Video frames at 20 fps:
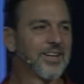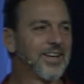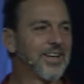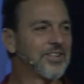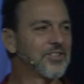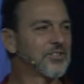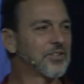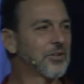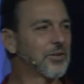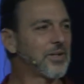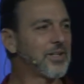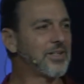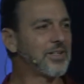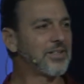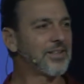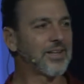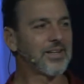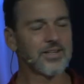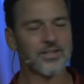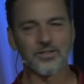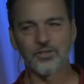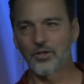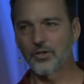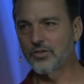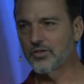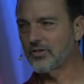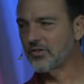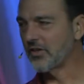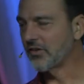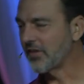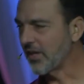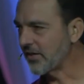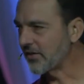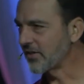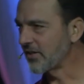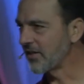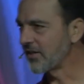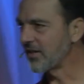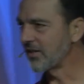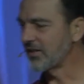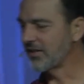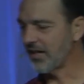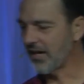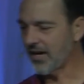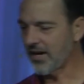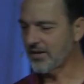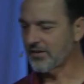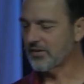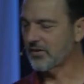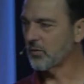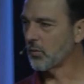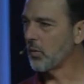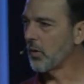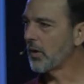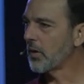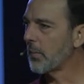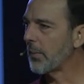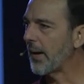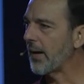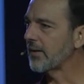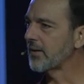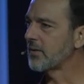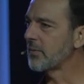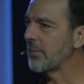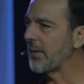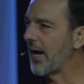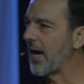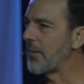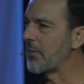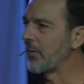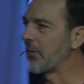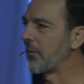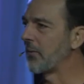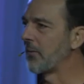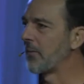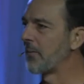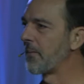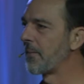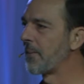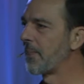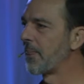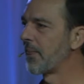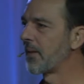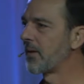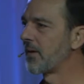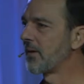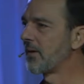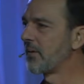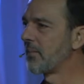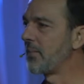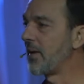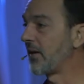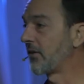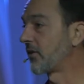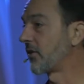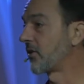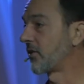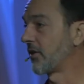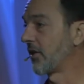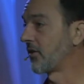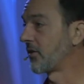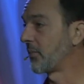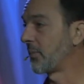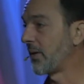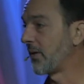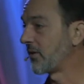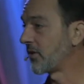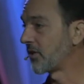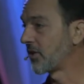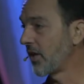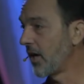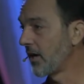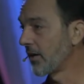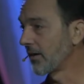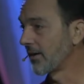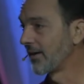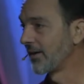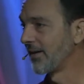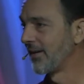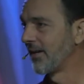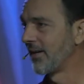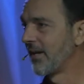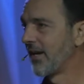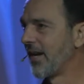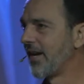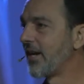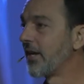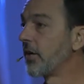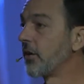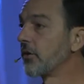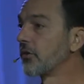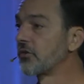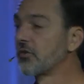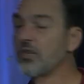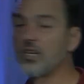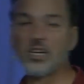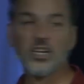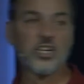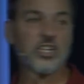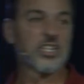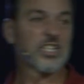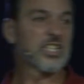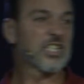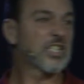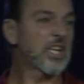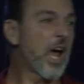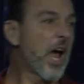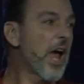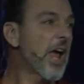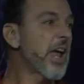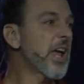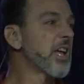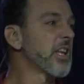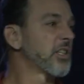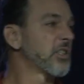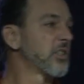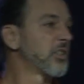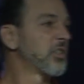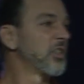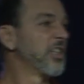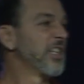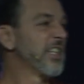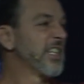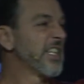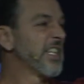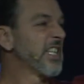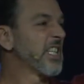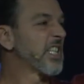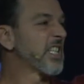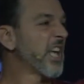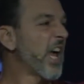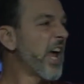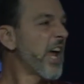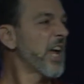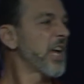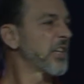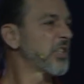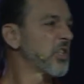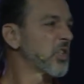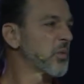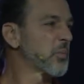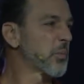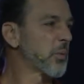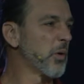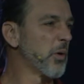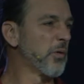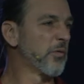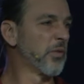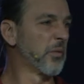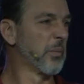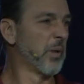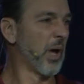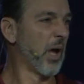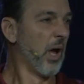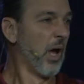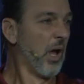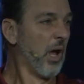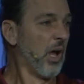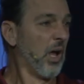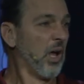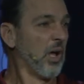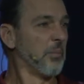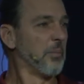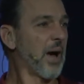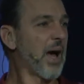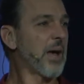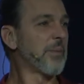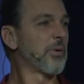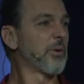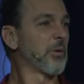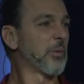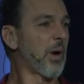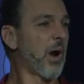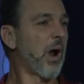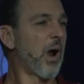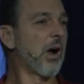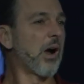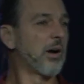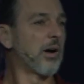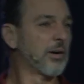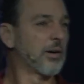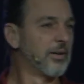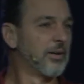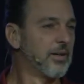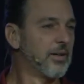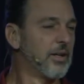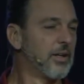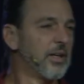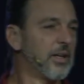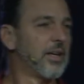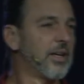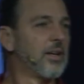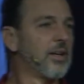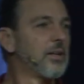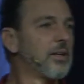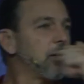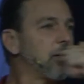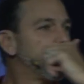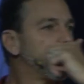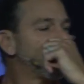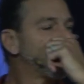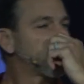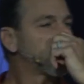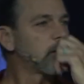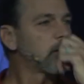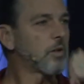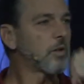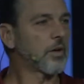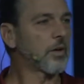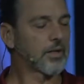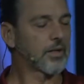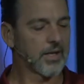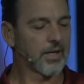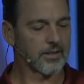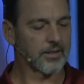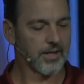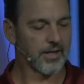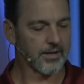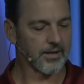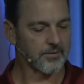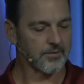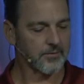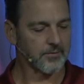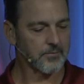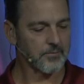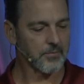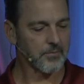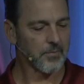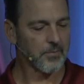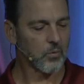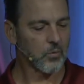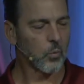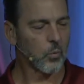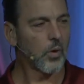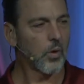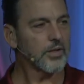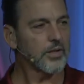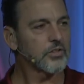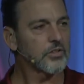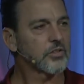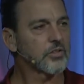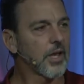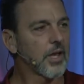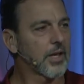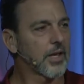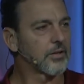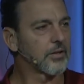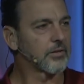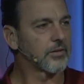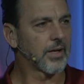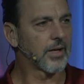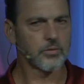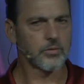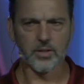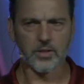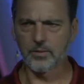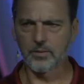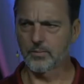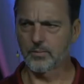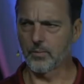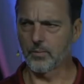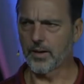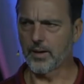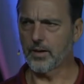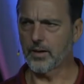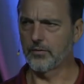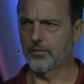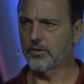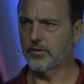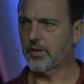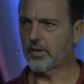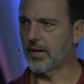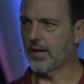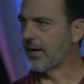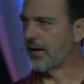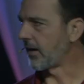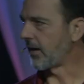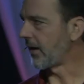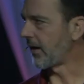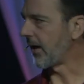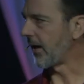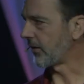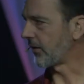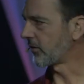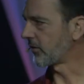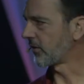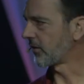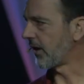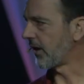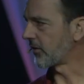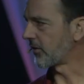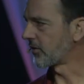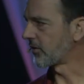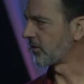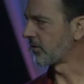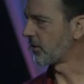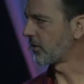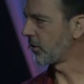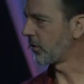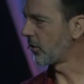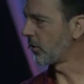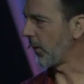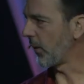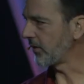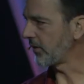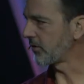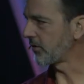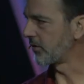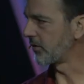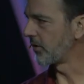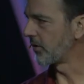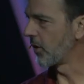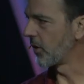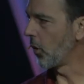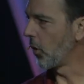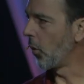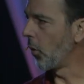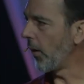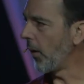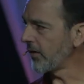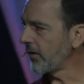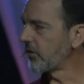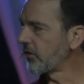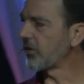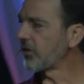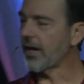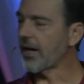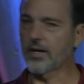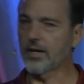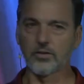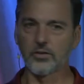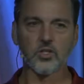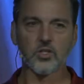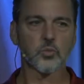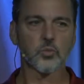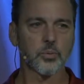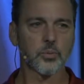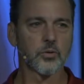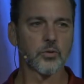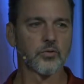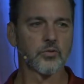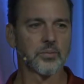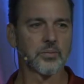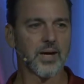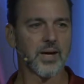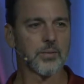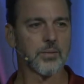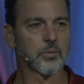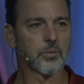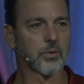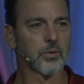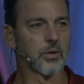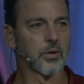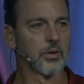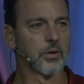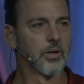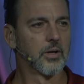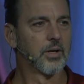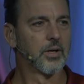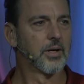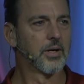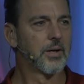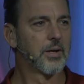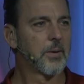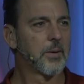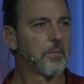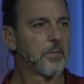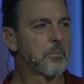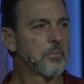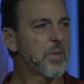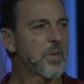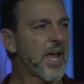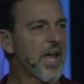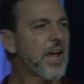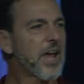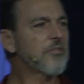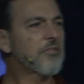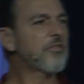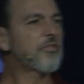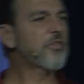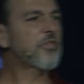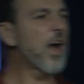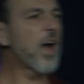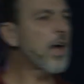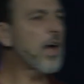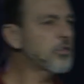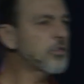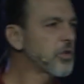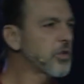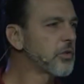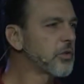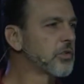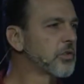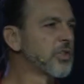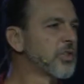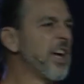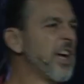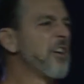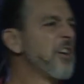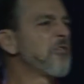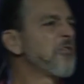And so he, he turns his attention to this guy and says, What about the Bible makes it such a piece of junk? And he goes, Science! Science has proved the Bible wrong. Talking like that. What science? And I was like, wow, this guy has, asks good questions. What science has proved the Bible wrong? Man, fossils.